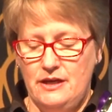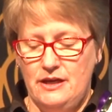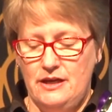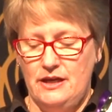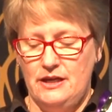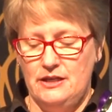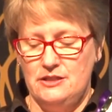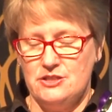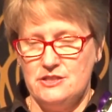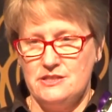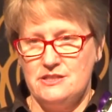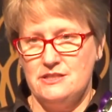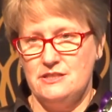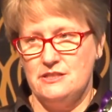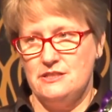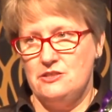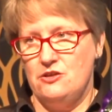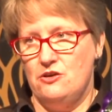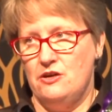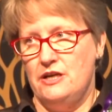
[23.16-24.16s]
And just an
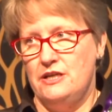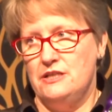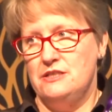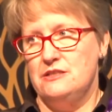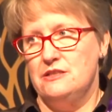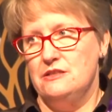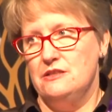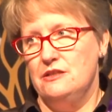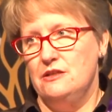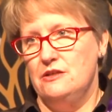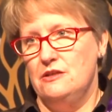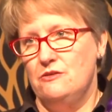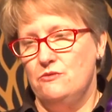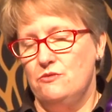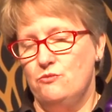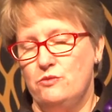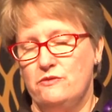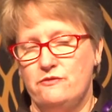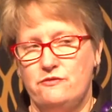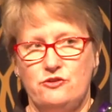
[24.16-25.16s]
aside,
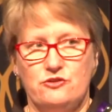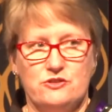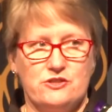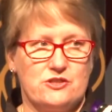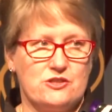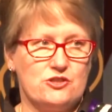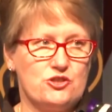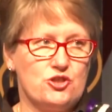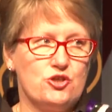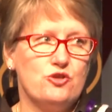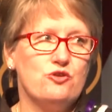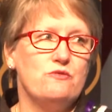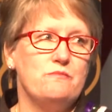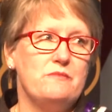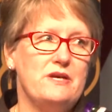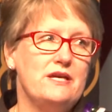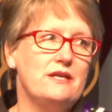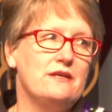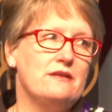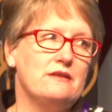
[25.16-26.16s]
we've lost two
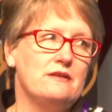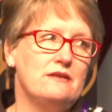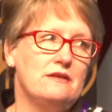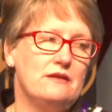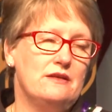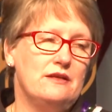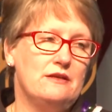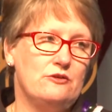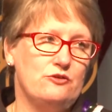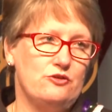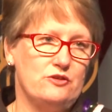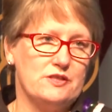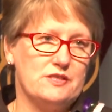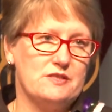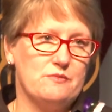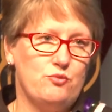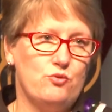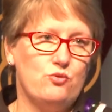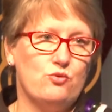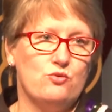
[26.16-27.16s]
men in learning
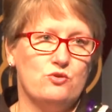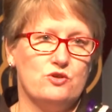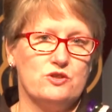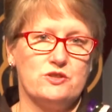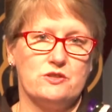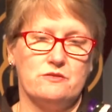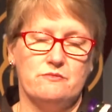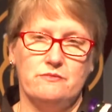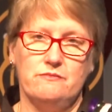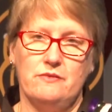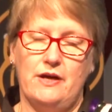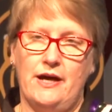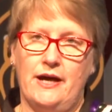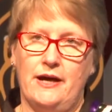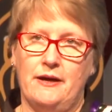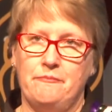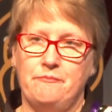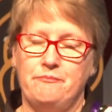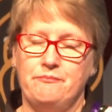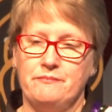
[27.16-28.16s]
support.
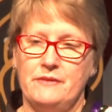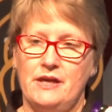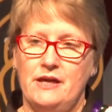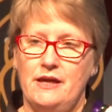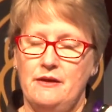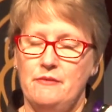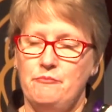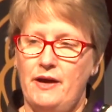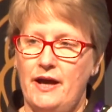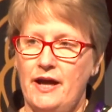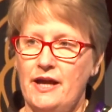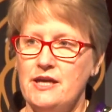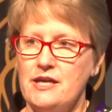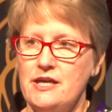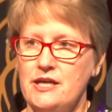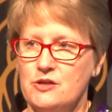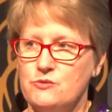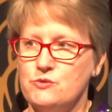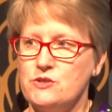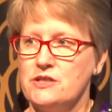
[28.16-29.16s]

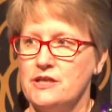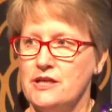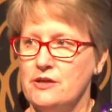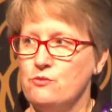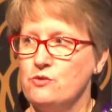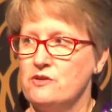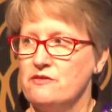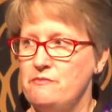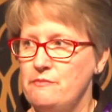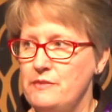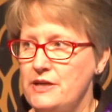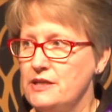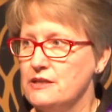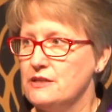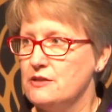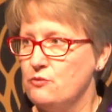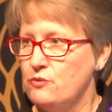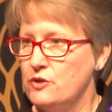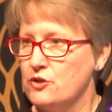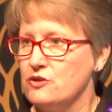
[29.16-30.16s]
Pay equity would have meant
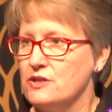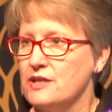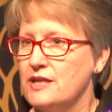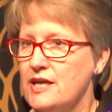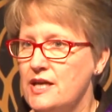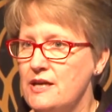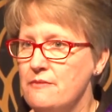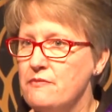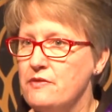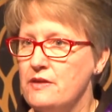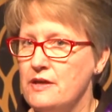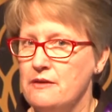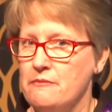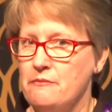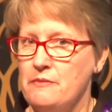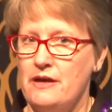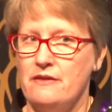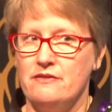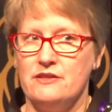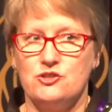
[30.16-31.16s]
that we could keep
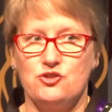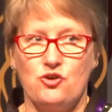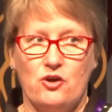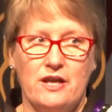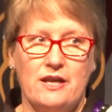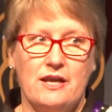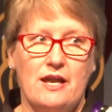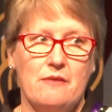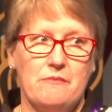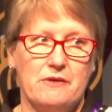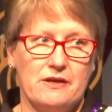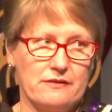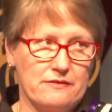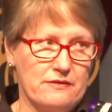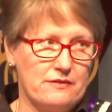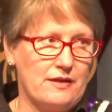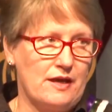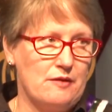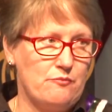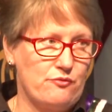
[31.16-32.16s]
them and the dynamic
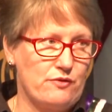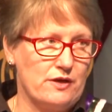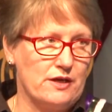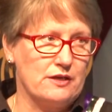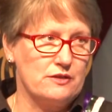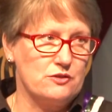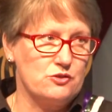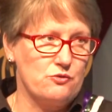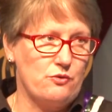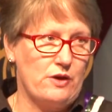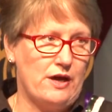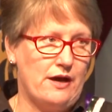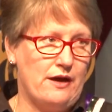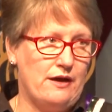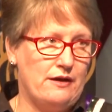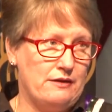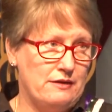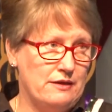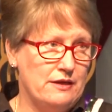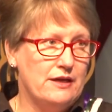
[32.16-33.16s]
that they bring to
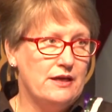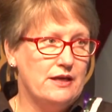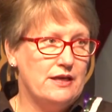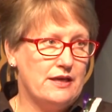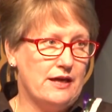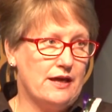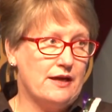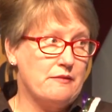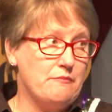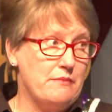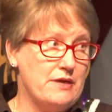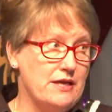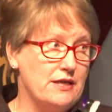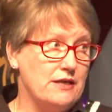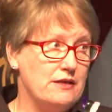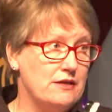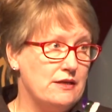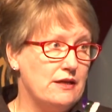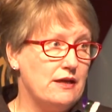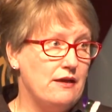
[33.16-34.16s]
our young
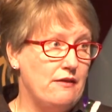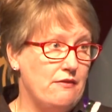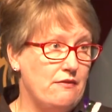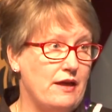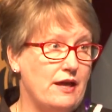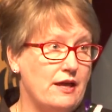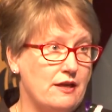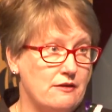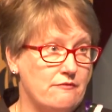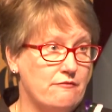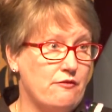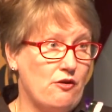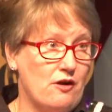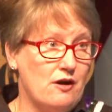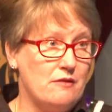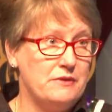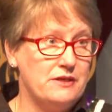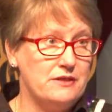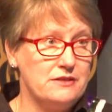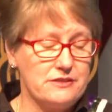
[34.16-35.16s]
men in their
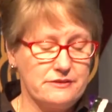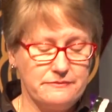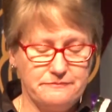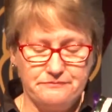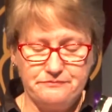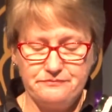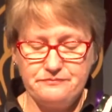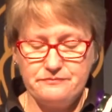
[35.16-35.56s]
environment.